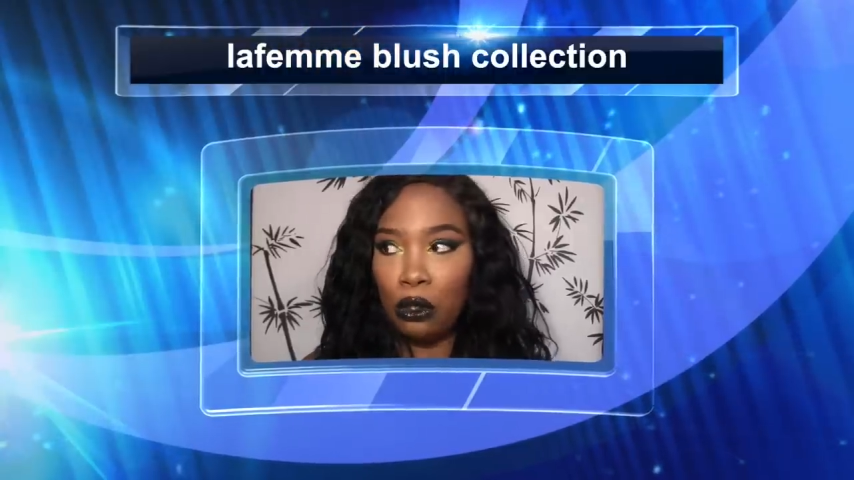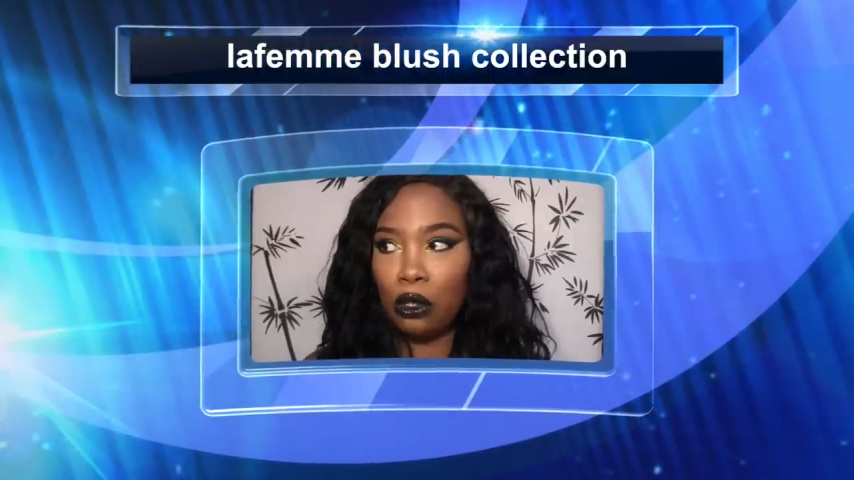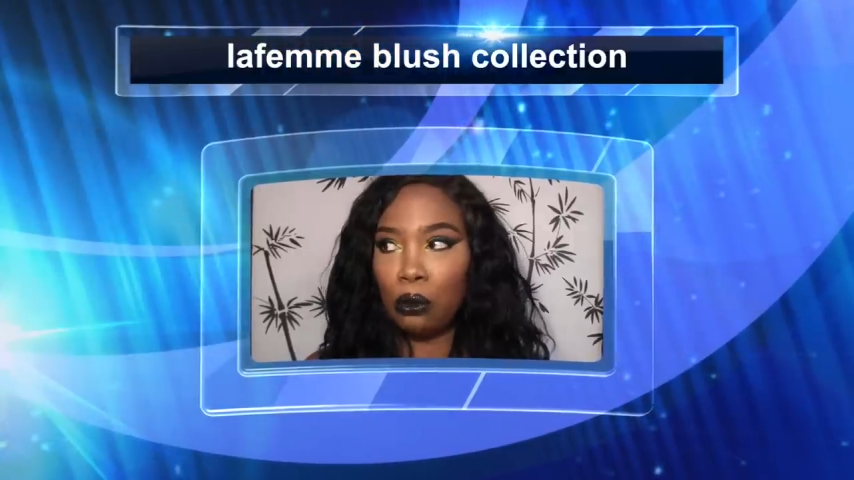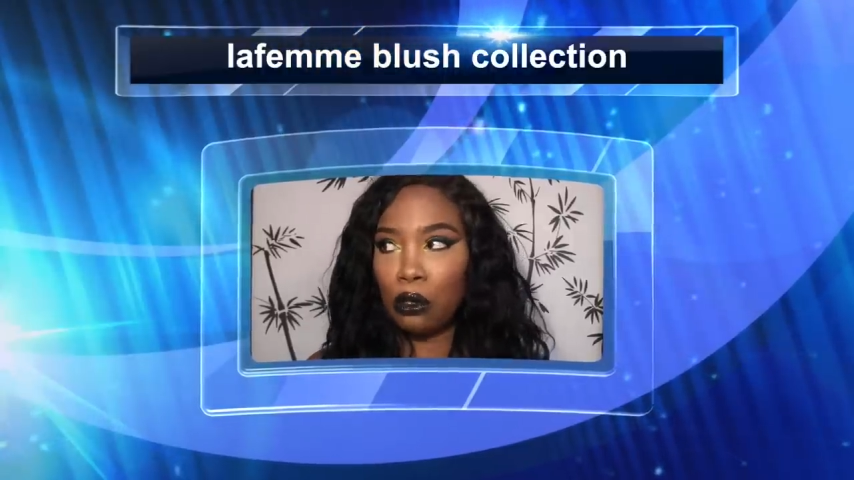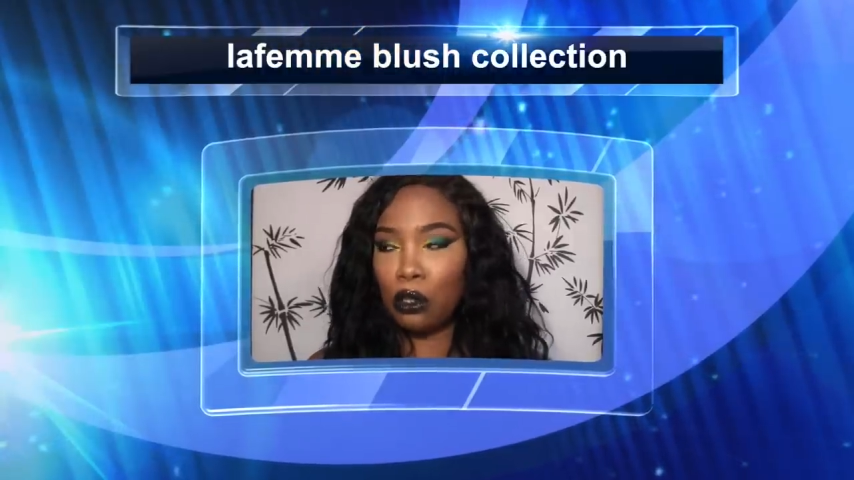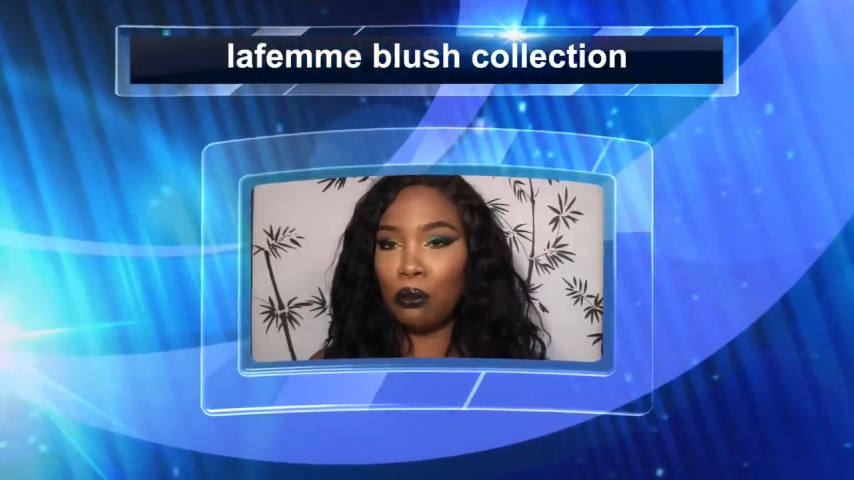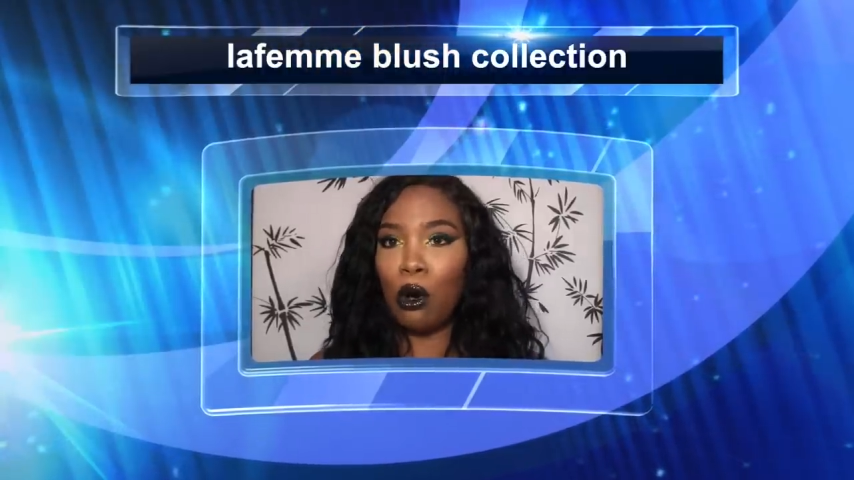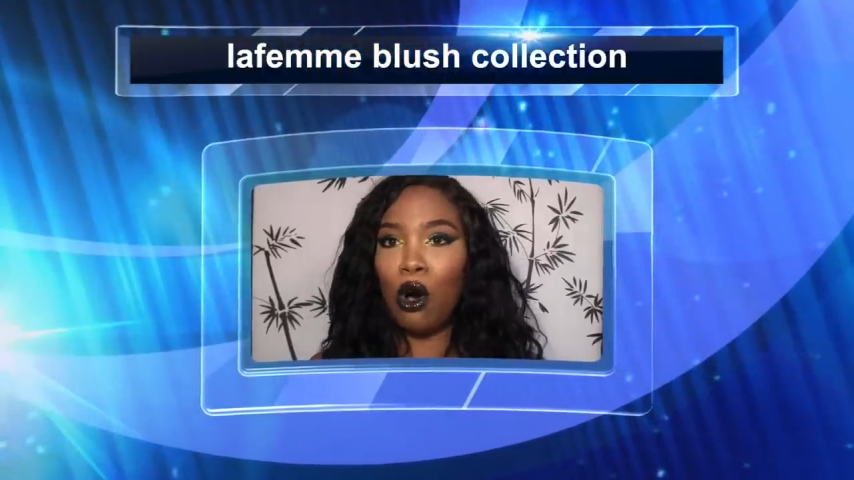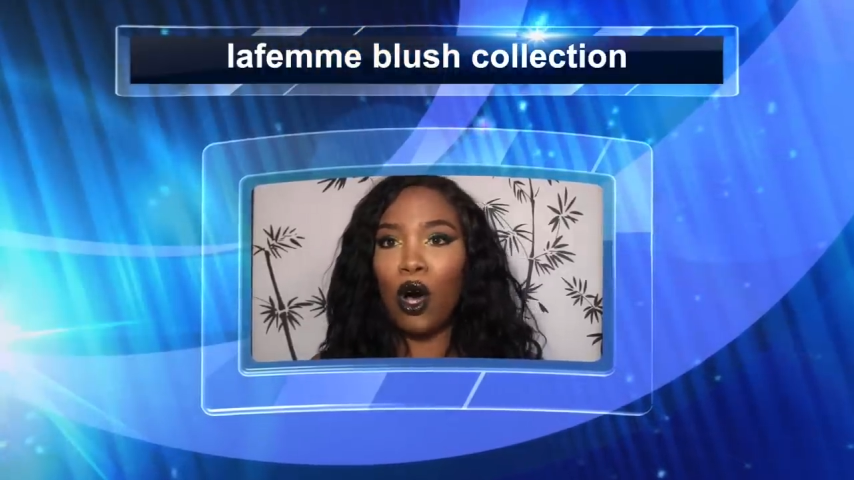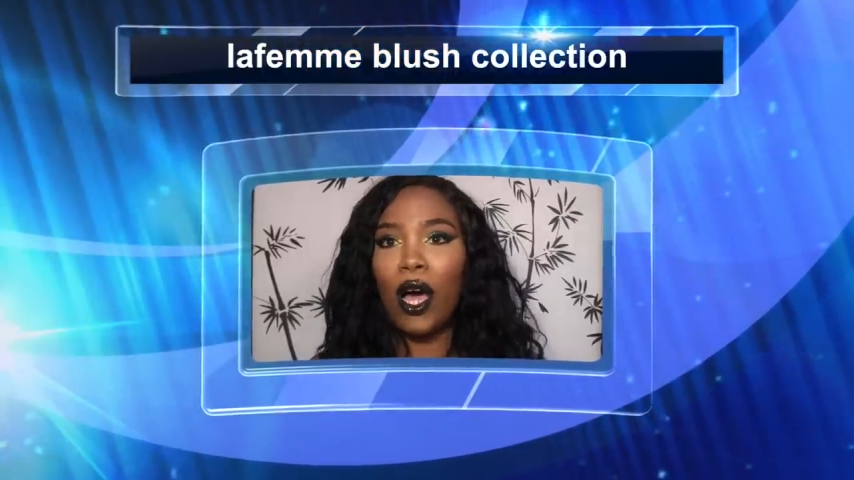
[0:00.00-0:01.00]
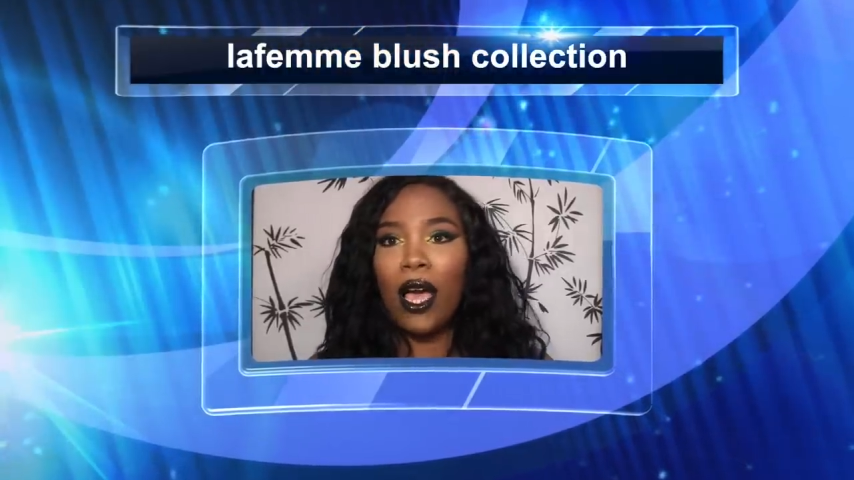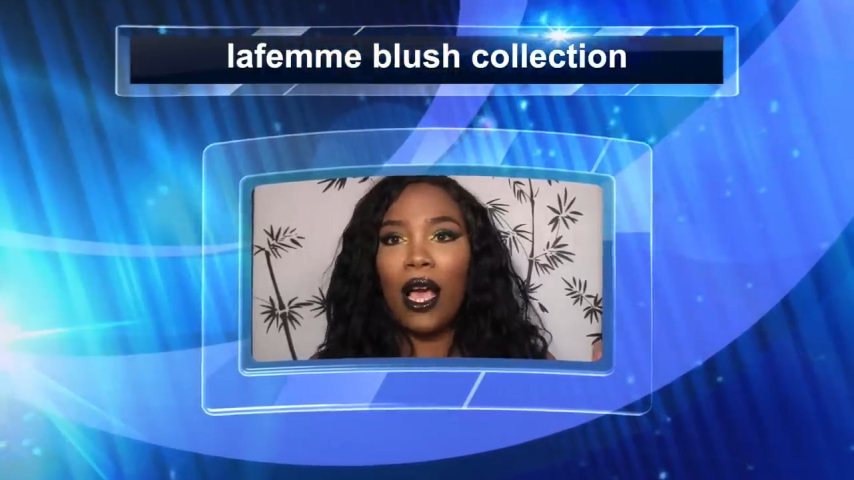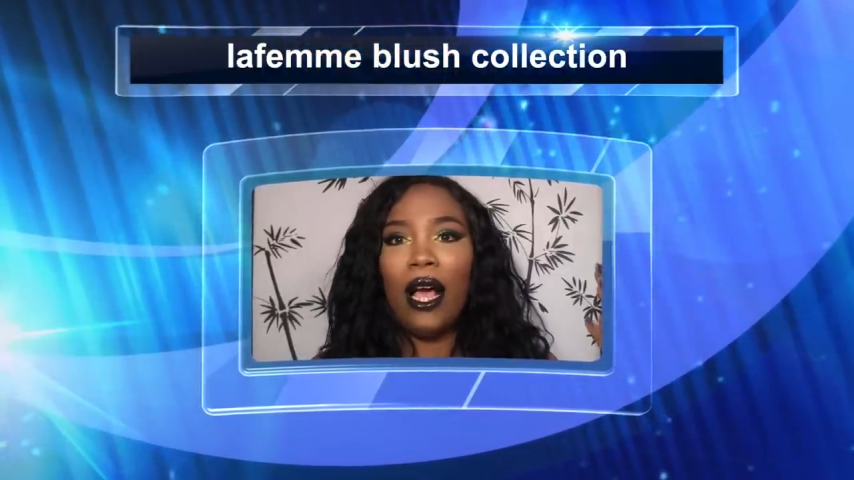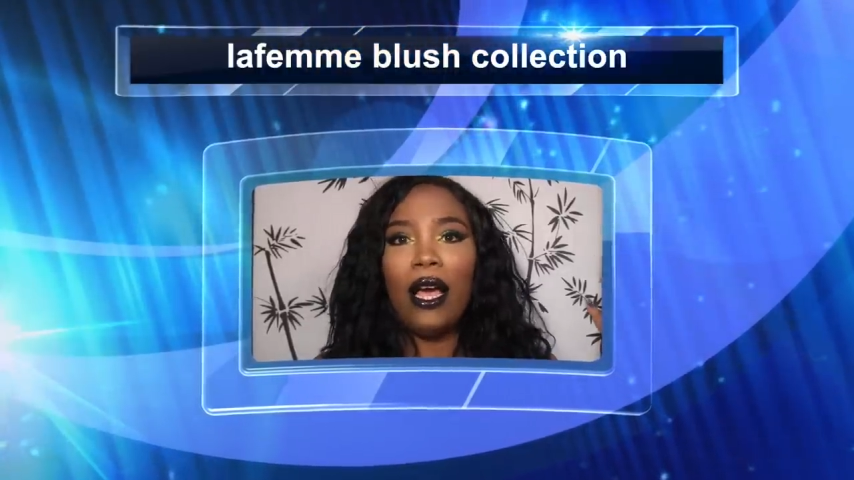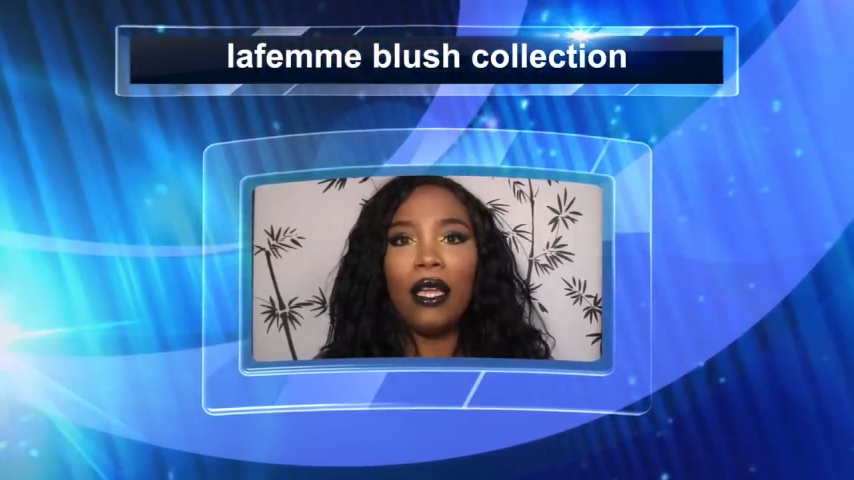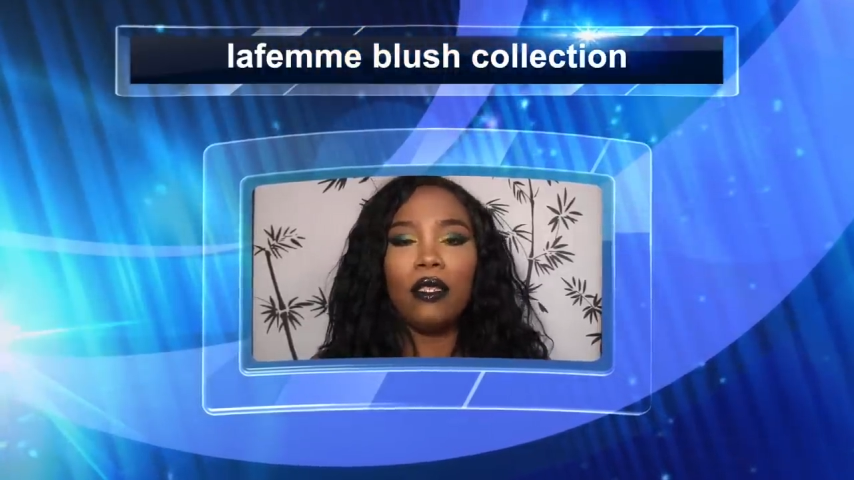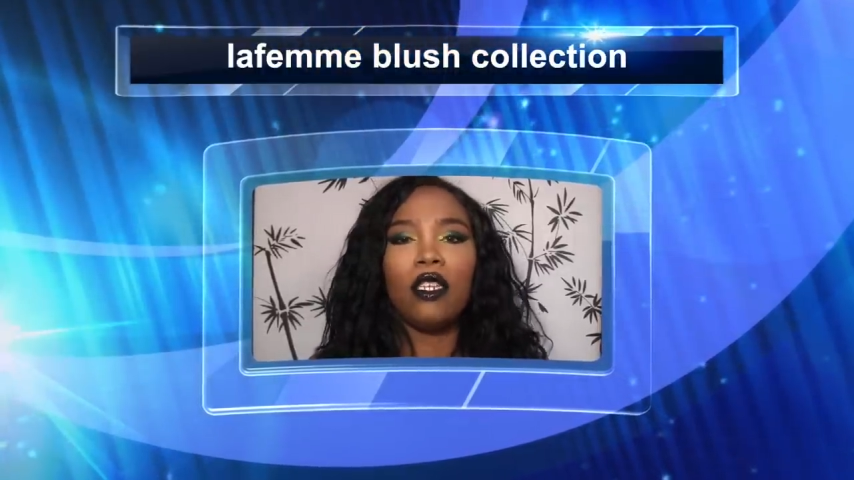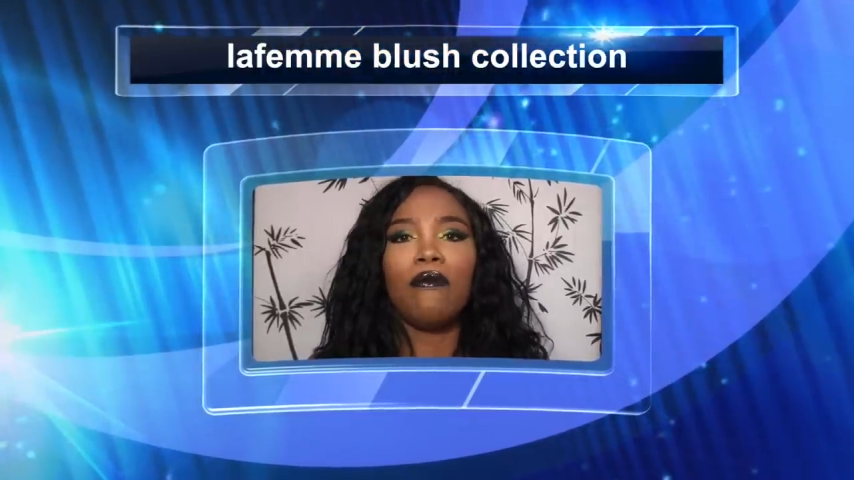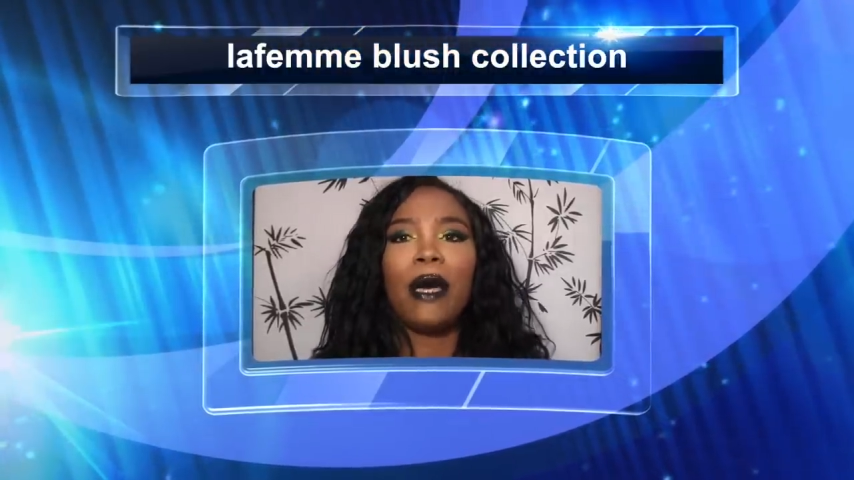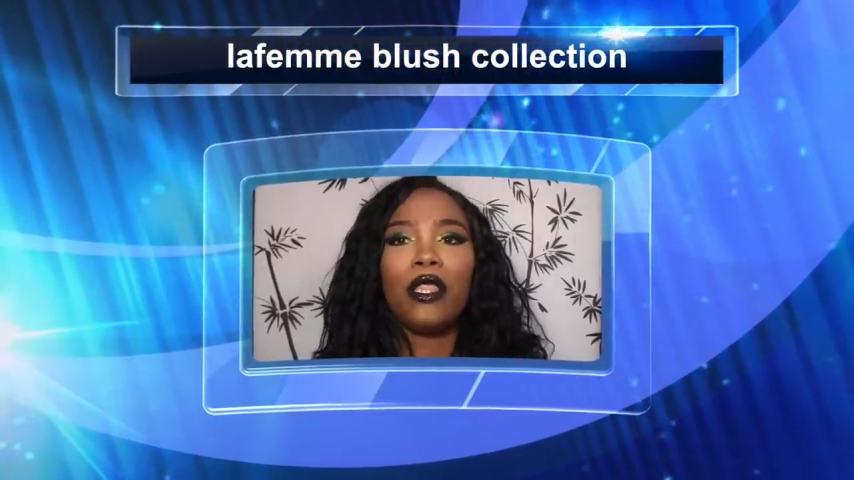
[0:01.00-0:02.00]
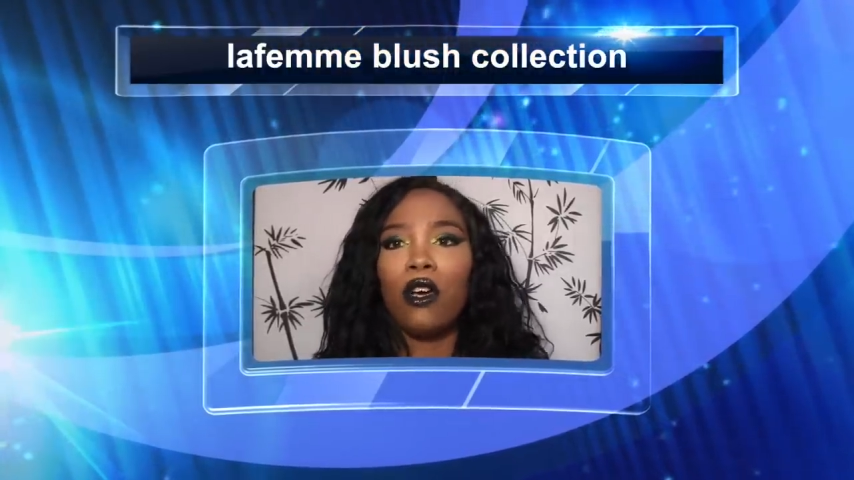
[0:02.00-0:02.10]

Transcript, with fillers: which was pretty small, and to give my